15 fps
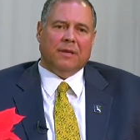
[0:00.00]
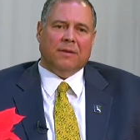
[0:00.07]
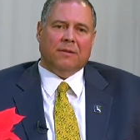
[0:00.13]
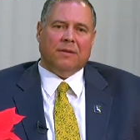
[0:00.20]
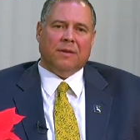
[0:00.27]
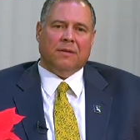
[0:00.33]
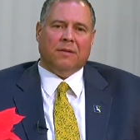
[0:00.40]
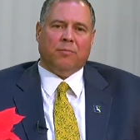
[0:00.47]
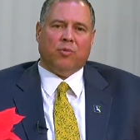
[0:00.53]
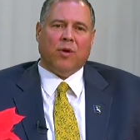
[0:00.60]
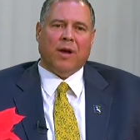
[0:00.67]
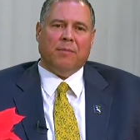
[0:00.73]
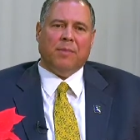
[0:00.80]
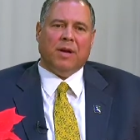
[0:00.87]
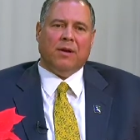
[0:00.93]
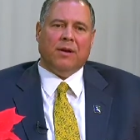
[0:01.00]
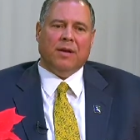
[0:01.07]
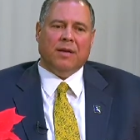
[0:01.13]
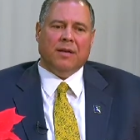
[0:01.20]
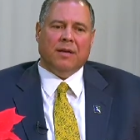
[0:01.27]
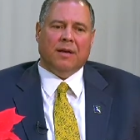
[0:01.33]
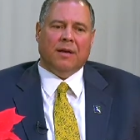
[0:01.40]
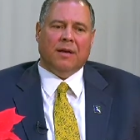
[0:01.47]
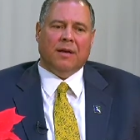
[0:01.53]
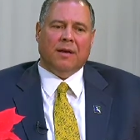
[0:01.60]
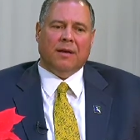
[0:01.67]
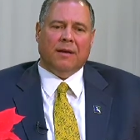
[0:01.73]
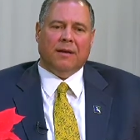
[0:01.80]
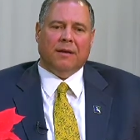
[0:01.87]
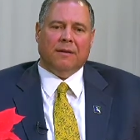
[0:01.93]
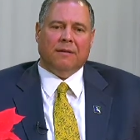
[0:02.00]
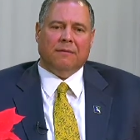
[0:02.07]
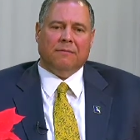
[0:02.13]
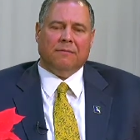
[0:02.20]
you know, the, the primary uh,